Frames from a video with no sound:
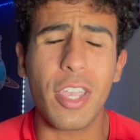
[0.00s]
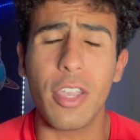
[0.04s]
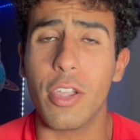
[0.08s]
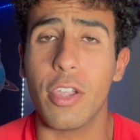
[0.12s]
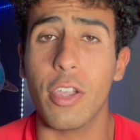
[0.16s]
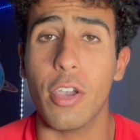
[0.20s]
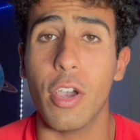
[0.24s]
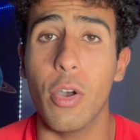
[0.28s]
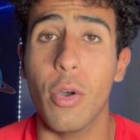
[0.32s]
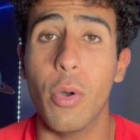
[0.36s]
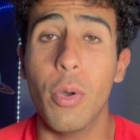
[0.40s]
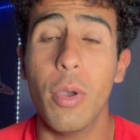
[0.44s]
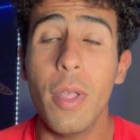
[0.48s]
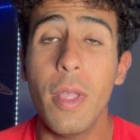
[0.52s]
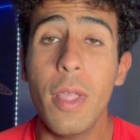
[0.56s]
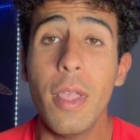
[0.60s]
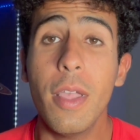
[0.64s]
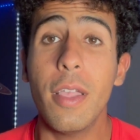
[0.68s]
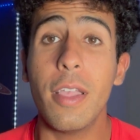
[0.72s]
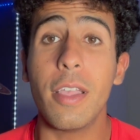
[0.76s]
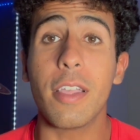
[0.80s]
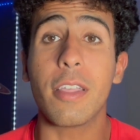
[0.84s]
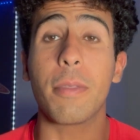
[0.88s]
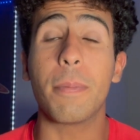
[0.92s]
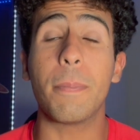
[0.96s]
ago,
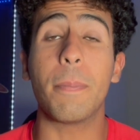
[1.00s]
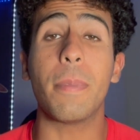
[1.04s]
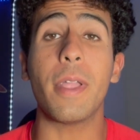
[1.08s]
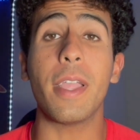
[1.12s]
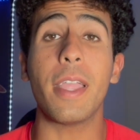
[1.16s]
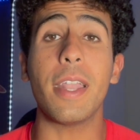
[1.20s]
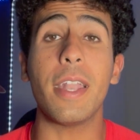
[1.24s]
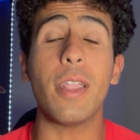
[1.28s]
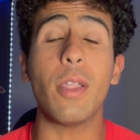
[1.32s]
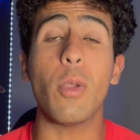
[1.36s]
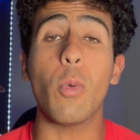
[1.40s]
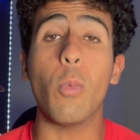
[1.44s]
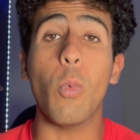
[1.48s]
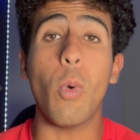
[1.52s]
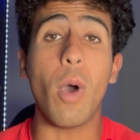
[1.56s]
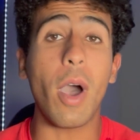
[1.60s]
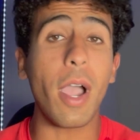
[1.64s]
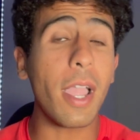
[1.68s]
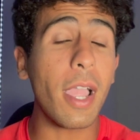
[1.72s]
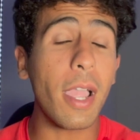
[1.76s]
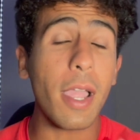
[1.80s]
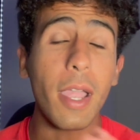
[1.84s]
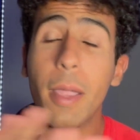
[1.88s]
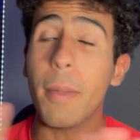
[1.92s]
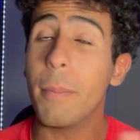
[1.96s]
explaining
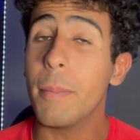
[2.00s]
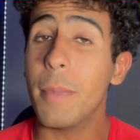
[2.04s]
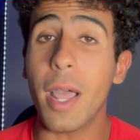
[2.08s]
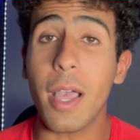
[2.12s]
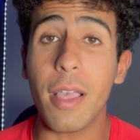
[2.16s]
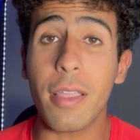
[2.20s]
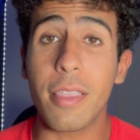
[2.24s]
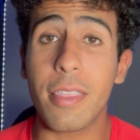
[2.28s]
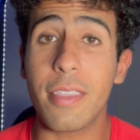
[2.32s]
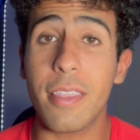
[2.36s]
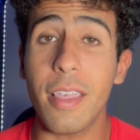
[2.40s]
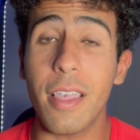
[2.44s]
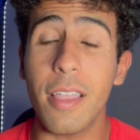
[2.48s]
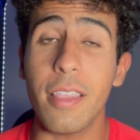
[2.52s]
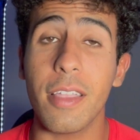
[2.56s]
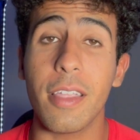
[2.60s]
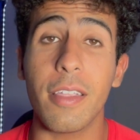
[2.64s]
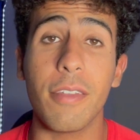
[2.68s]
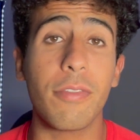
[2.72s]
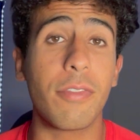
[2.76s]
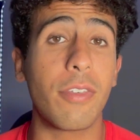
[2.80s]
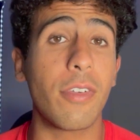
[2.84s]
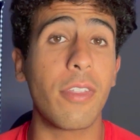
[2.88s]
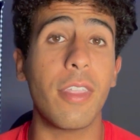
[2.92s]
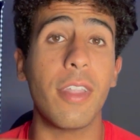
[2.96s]
why I am not
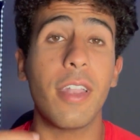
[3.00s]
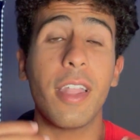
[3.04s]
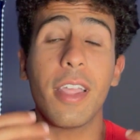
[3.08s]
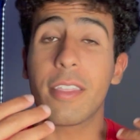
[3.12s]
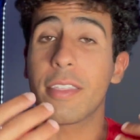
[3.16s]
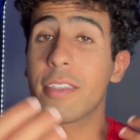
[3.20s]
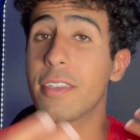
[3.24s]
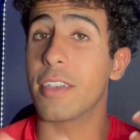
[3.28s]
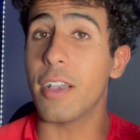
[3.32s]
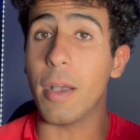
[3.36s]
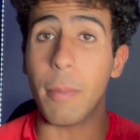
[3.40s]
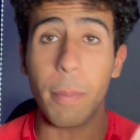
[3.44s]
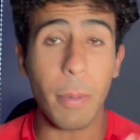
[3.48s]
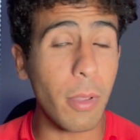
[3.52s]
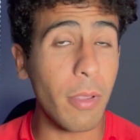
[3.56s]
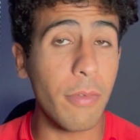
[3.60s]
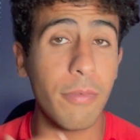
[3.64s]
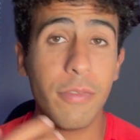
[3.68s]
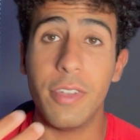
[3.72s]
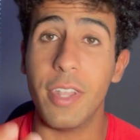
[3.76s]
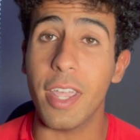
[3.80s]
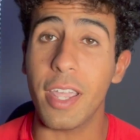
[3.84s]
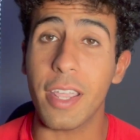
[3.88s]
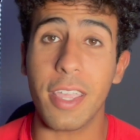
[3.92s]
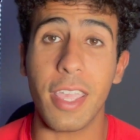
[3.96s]
selling for the next couple
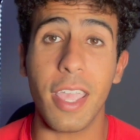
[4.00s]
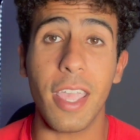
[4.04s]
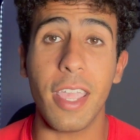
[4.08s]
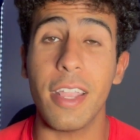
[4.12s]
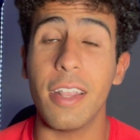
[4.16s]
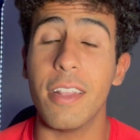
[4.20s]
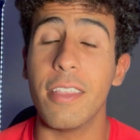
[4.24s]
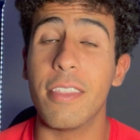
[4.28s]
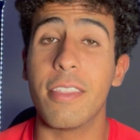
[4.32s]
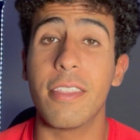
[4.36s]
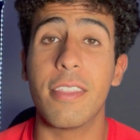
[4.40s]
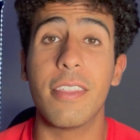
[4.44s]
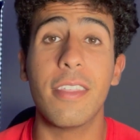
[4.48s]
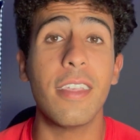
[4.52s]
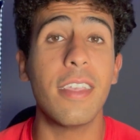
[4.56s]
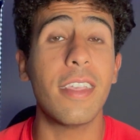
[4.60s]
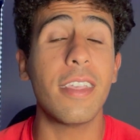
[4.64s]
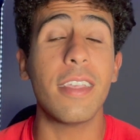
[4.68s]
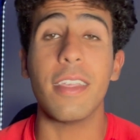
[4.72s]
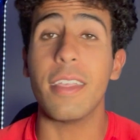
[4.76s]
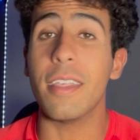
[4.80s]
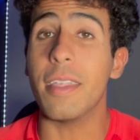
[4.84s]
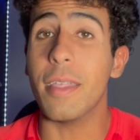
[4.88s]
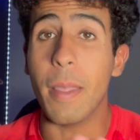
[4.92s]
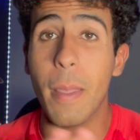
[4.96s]
of decades
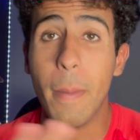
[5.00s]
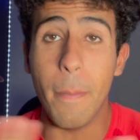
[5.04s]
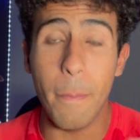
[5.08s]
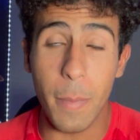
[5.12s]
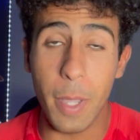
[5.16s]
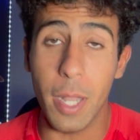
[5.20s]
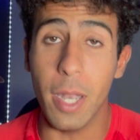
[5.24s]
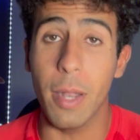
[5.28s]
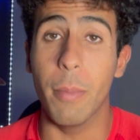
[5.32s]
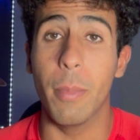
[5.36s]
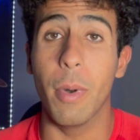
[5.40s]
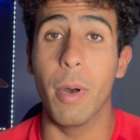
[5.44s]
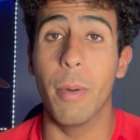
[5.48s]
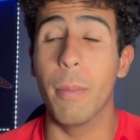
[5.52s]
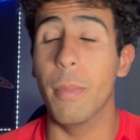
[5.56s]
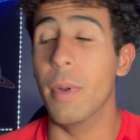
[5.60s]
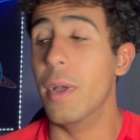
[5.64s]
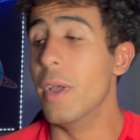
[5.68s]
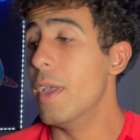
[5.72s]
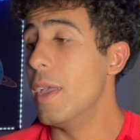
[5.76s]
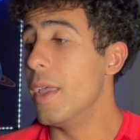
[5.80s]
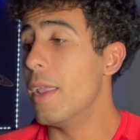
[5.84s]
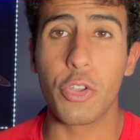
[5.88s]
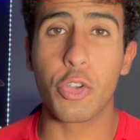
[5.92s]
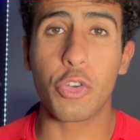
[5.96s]
minimum.
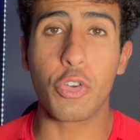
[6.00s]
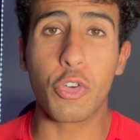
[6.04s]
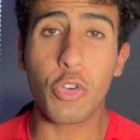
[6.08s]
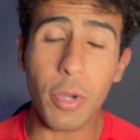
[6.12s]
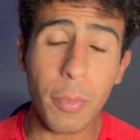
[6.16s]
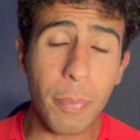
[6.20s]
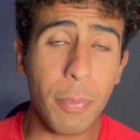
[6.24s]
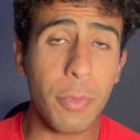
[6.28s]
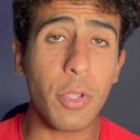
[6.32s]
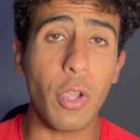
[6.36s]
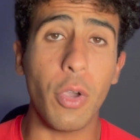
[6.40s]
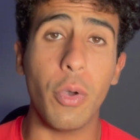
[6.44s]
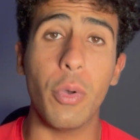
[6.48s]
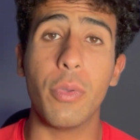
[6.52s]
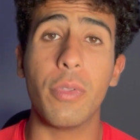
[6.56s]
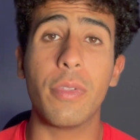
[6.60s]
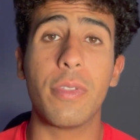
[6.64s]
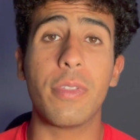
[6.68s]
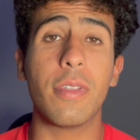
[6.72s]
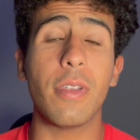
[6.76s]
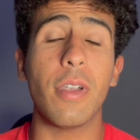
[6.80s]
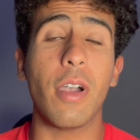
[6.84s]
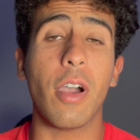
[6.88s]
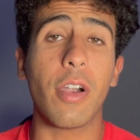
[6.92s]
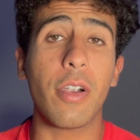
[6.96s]

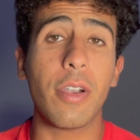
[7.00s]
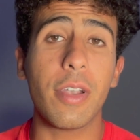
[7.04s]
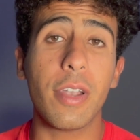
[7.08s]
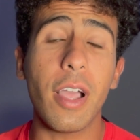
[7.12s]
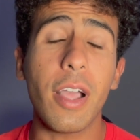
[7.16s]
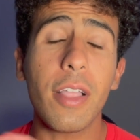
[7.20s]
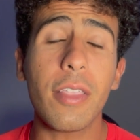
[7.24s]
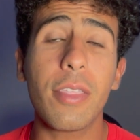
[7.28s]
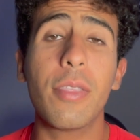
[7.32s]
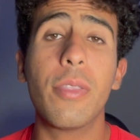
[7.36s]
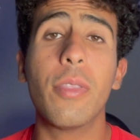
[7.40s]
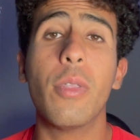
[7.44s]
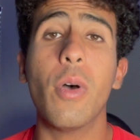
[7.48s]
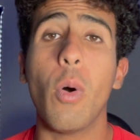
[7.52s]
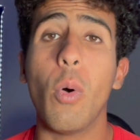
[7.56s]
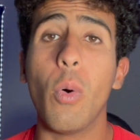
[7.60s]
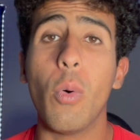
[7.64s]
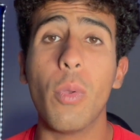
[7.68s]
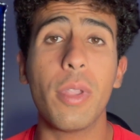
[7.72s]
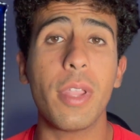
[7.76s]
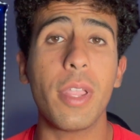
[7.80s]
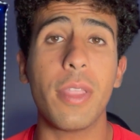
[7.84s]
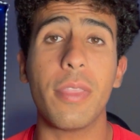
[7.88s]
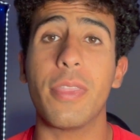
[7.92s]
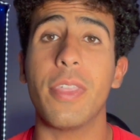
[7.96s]
Cryptos are not the
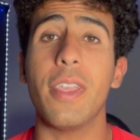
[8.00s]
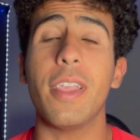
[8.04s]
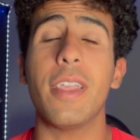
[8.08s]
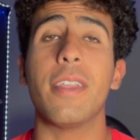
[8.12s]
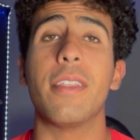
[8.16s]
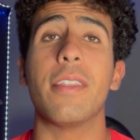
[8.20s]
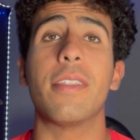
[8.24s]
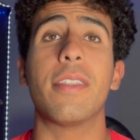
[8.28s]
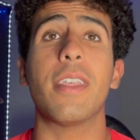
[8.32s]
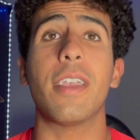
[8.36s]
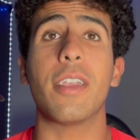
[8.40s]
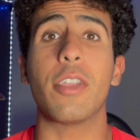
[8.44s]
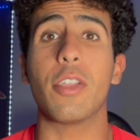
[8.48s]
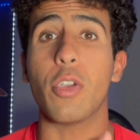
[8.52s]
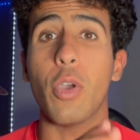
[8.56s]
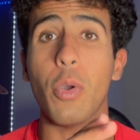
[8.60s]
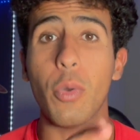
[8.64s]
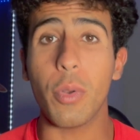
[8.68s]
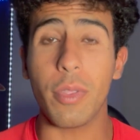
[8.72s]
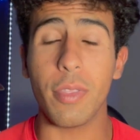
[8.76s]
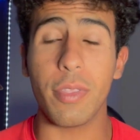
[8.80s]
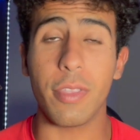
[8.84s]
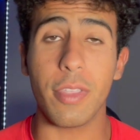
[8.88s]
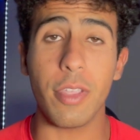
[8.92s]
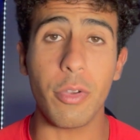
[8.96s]
only things that go
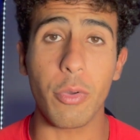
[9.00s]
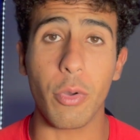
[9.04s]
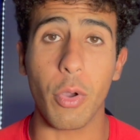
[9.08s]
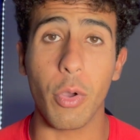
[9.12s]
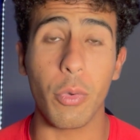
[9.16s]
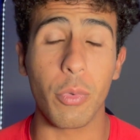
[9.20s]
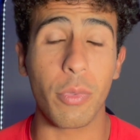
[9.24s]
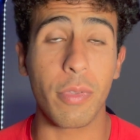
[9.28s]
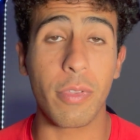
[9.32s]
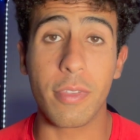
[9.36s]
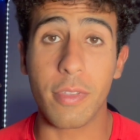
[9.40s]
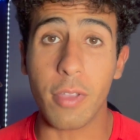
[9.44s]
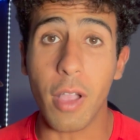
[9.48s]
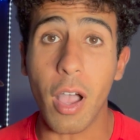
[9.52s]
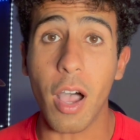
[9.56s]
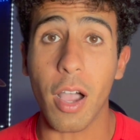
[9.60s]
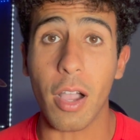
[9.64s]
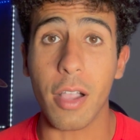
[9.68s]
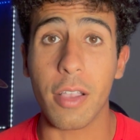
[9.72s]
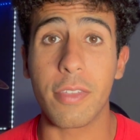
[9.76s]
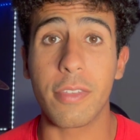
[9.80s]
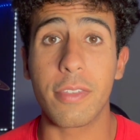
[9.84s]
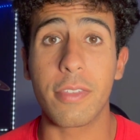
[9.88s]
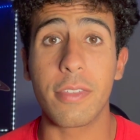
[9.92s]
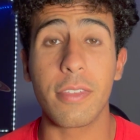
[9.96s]
to zero.
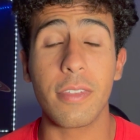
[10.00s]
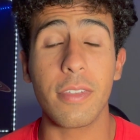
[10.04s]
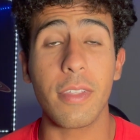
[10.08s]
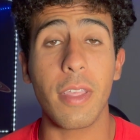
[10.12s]
Stocks,